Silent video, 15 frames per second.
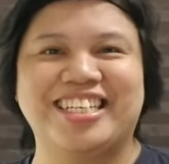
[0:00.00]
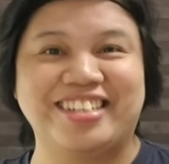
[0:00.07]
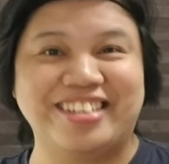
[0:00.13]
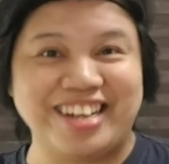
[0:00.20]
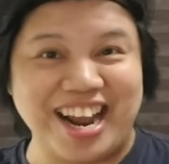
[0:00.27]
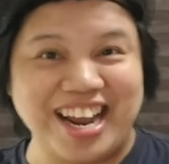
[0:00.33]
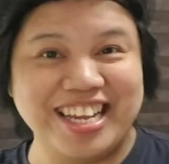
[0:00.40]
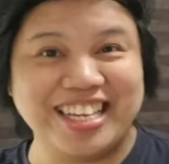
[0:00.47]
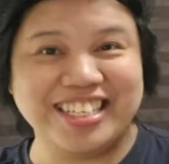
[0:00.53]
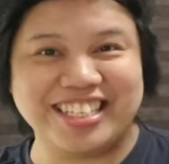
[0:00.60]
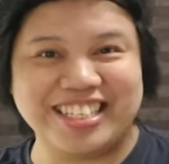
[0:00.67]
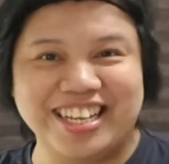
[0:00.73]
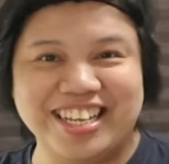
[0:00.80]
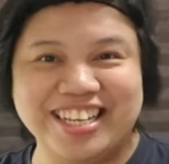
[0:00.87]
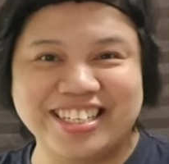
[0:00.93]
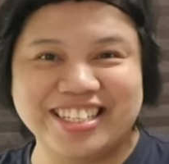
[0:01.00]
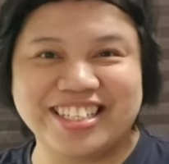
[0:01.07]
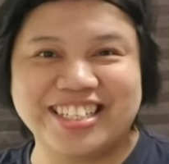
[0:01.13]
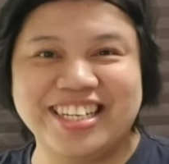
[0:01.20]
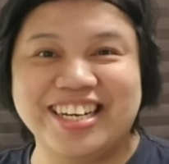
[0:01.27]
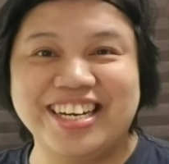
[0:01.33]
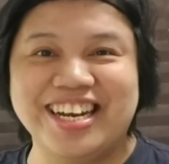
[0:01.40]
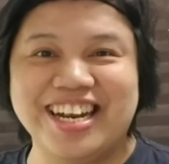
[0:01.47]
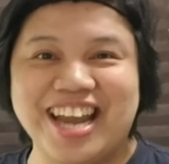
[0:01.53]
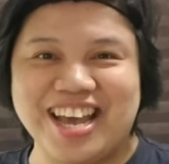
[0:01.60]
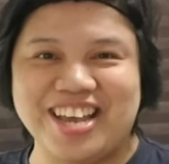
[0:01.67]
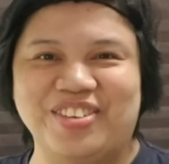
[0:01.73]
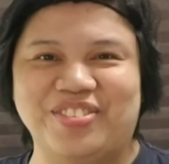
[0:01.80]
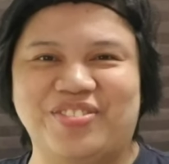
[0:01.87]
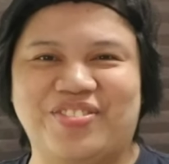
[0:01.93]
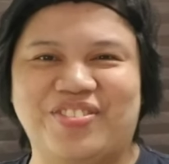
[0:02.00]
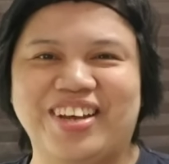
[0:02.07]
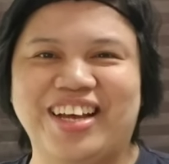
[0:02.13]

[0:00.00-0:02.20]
Rice is life.